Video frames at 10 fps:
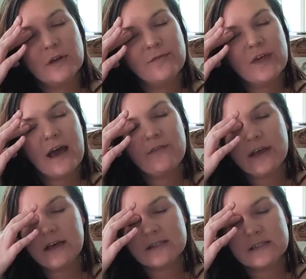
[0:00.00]
if they have
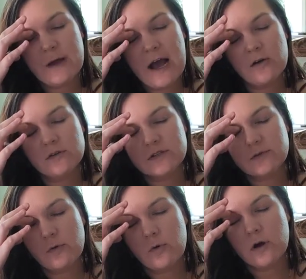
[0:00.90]
like a spouse
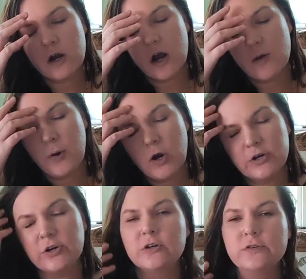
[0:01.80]
or a
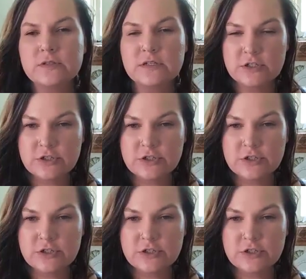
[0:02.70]
partner who's in